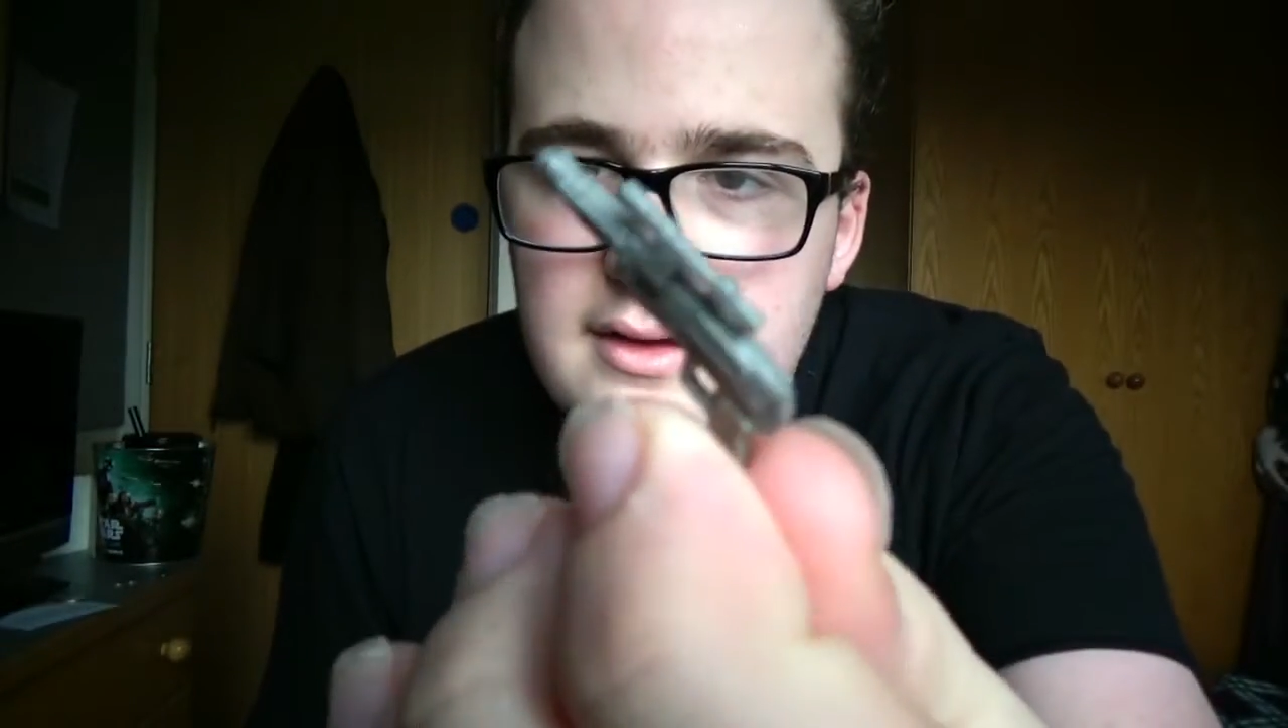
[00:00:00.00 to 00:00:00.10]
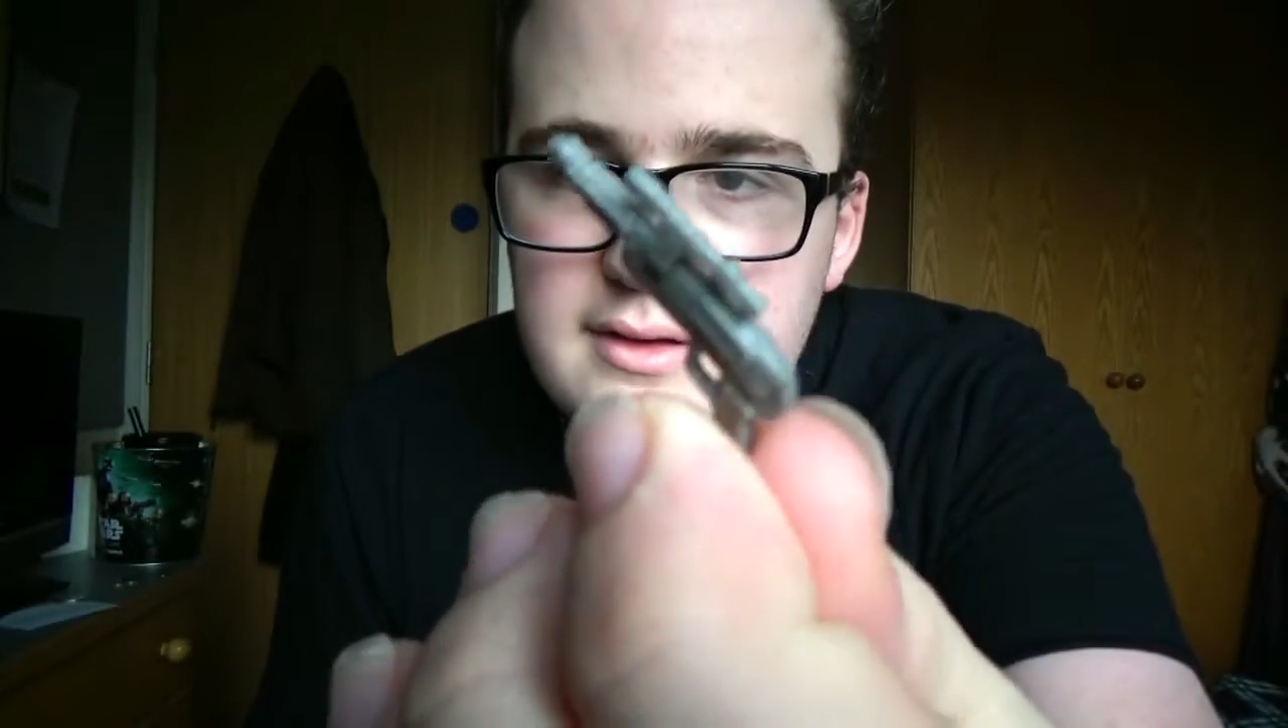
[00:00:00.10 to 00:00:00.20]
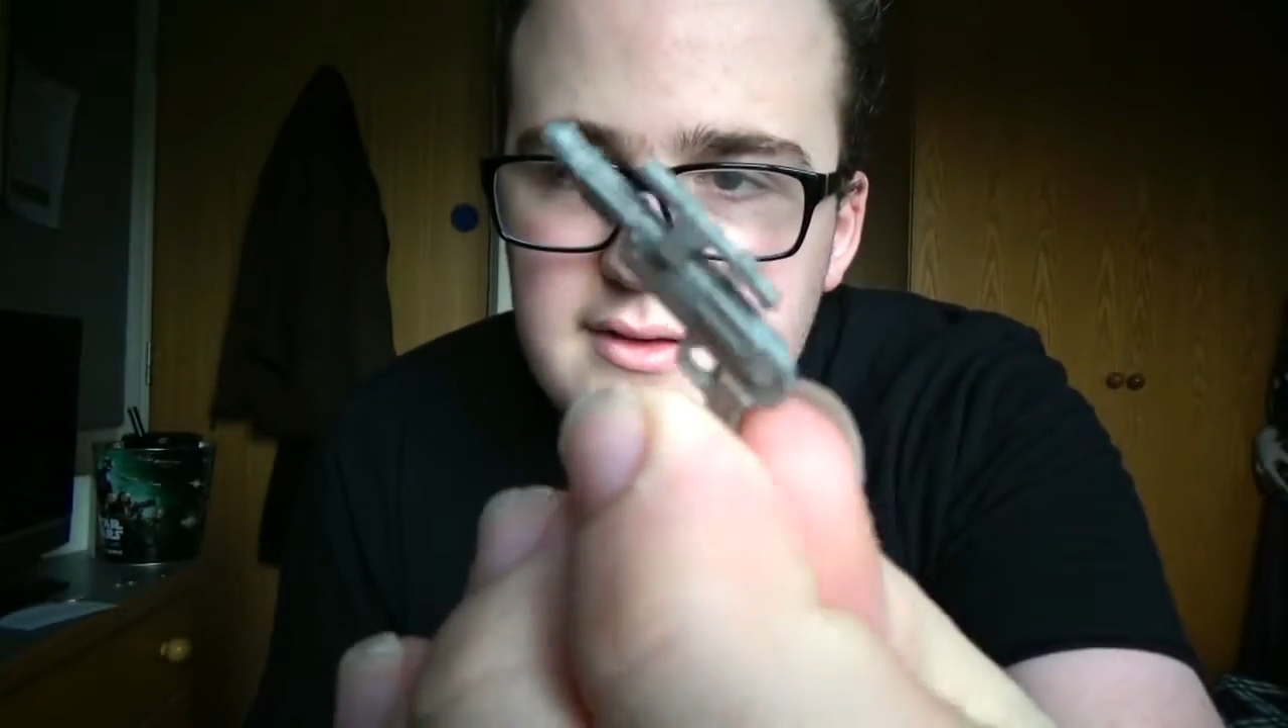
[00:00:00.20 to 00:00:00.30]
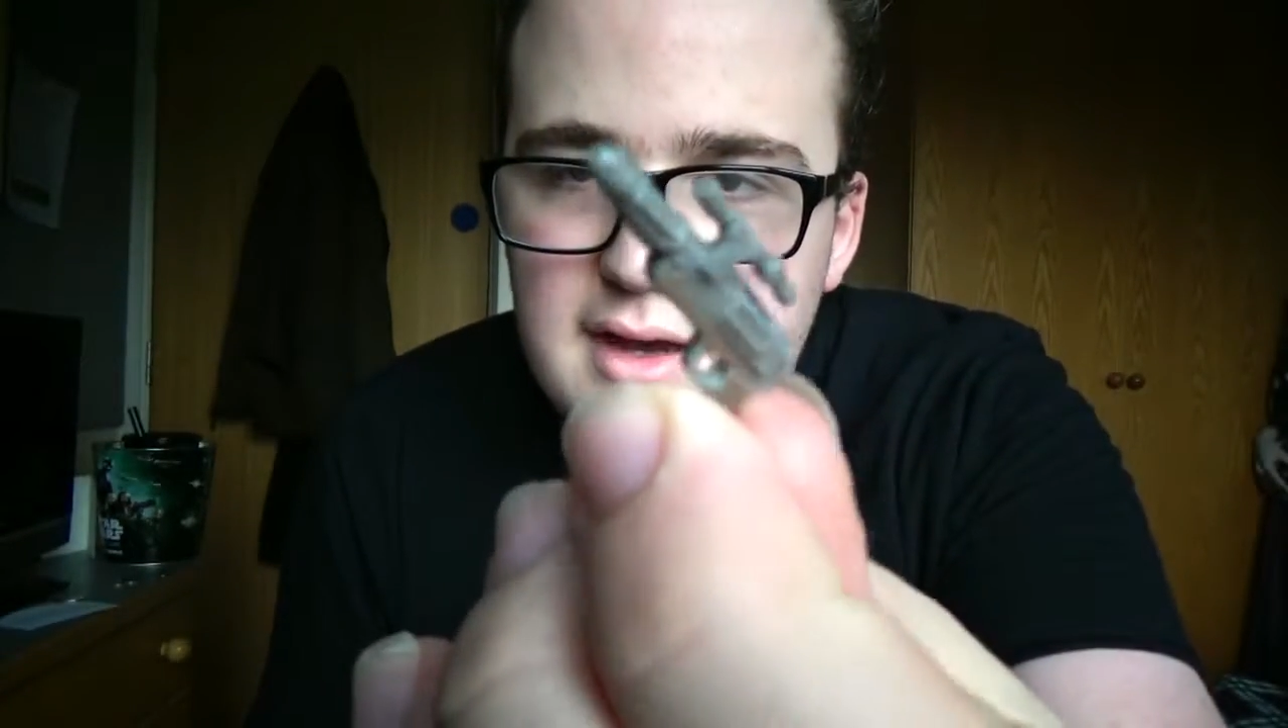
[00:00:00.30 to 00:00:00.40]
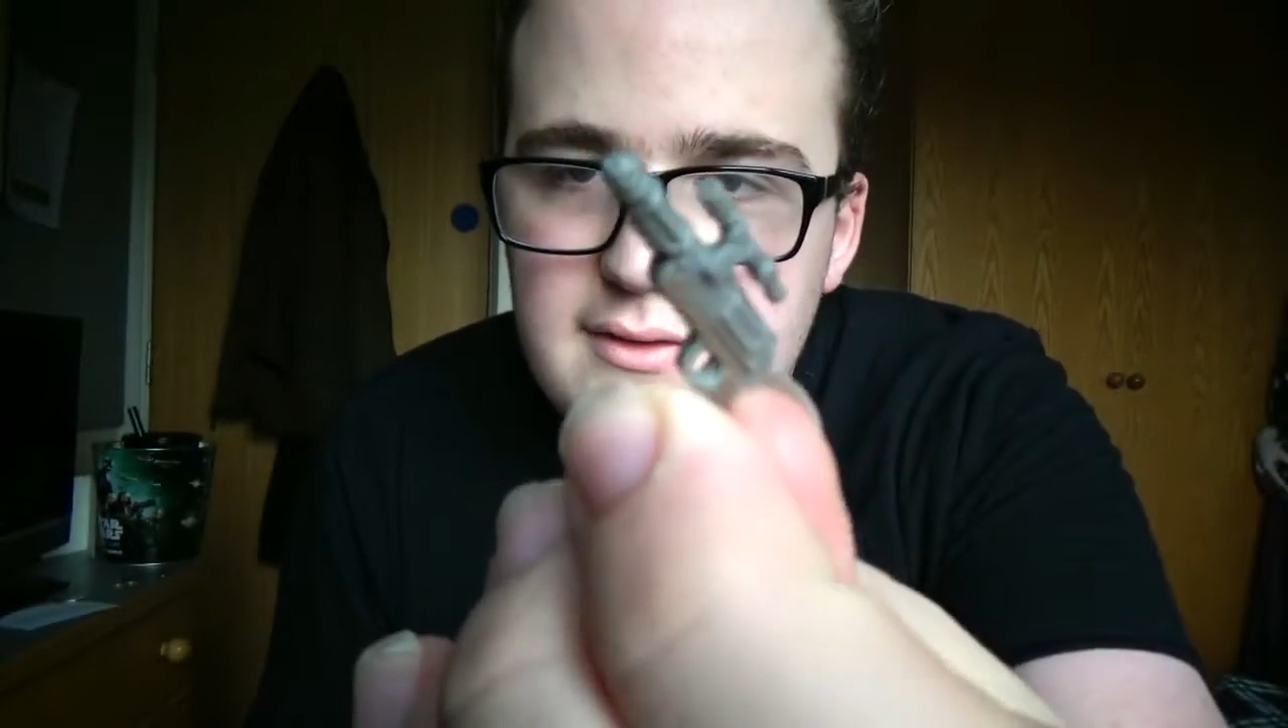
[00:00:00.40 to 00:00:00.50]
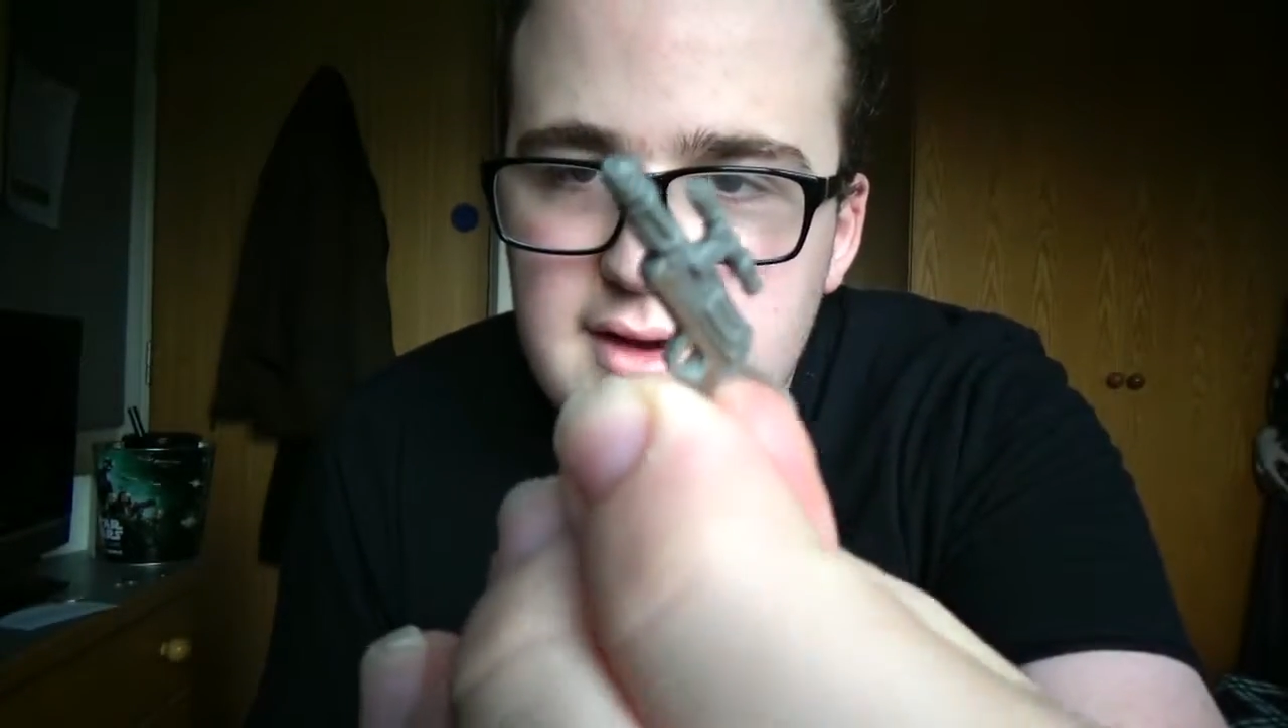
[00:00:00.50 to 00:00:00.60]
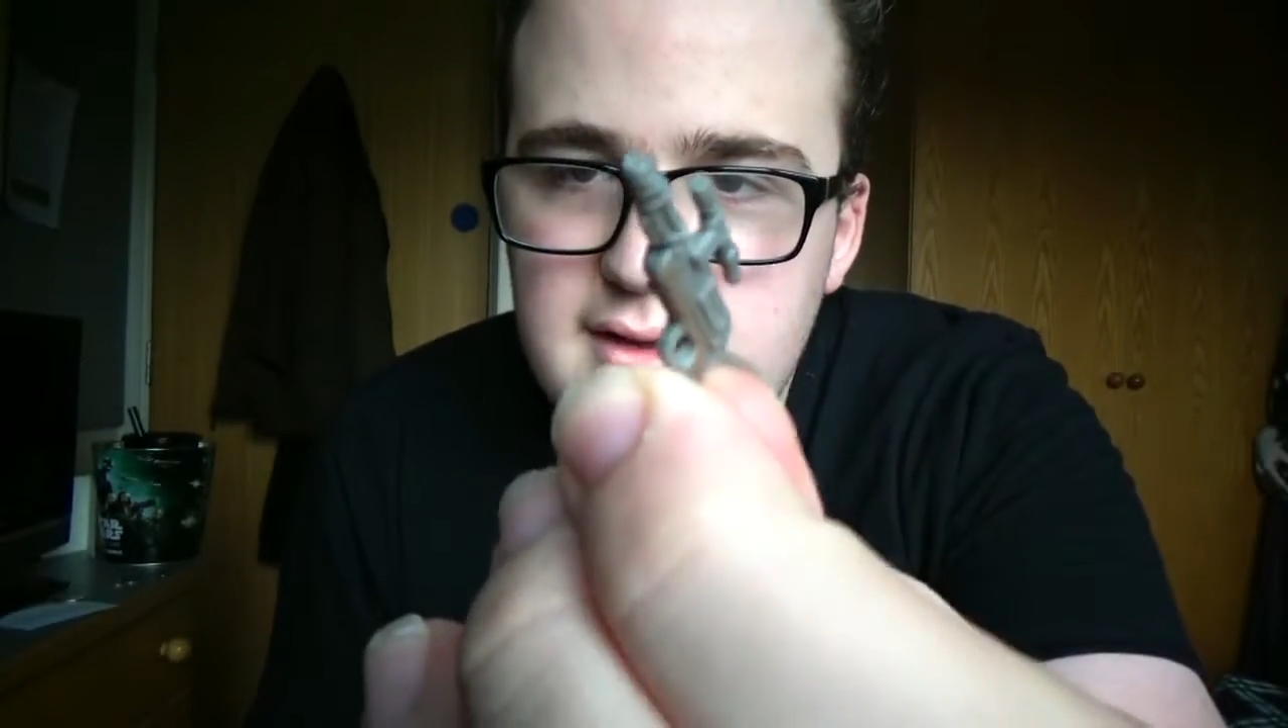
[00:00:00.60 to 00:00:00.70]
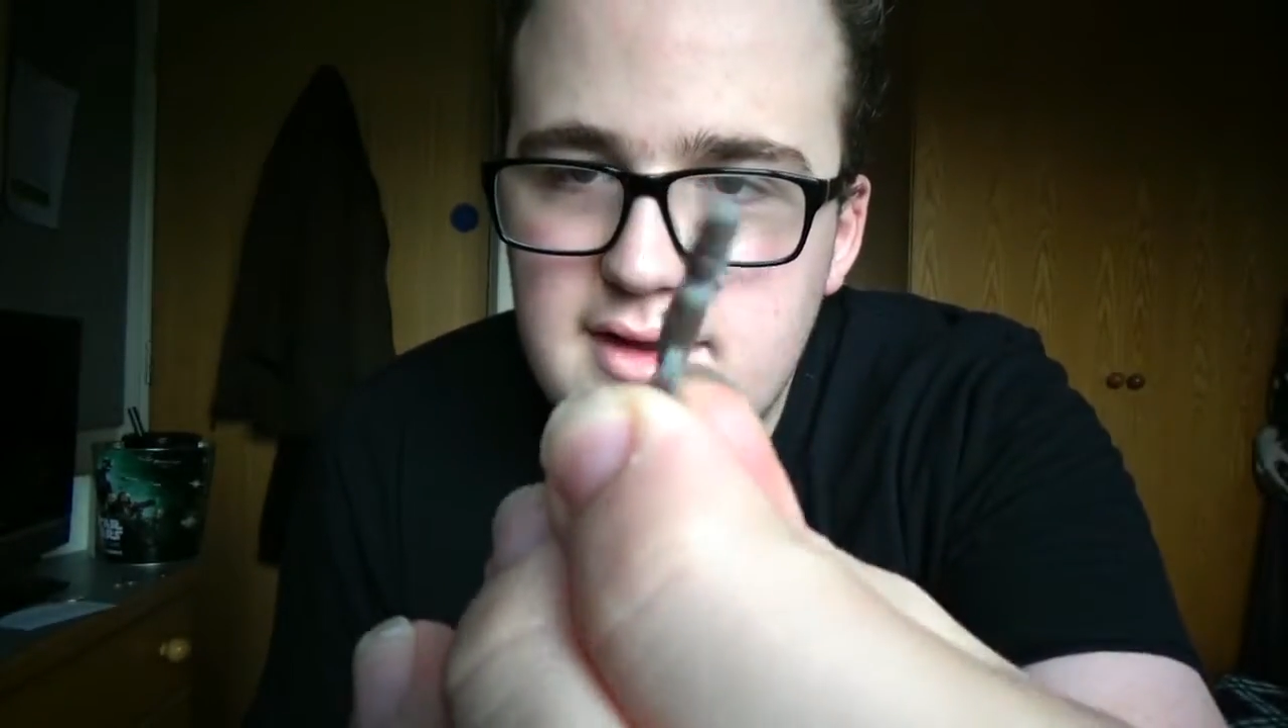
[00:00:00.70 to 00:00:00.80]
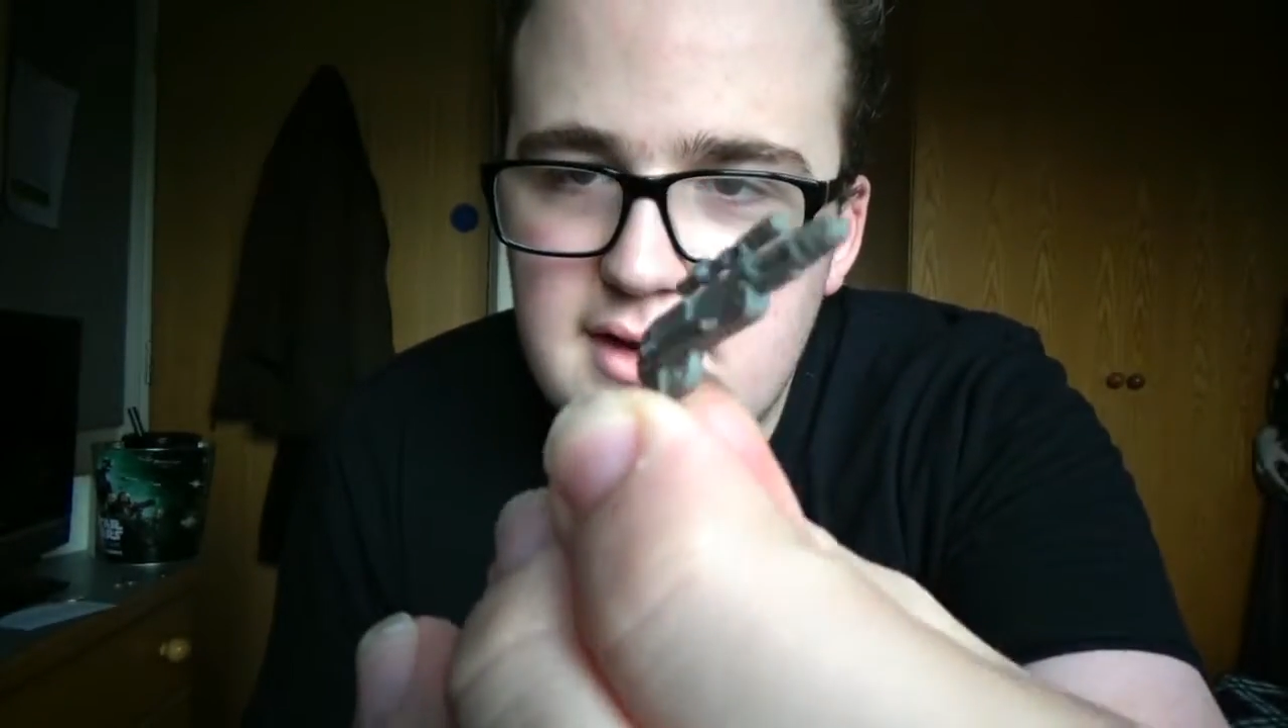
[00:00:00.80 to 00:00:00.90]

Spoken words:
sci-fi thing.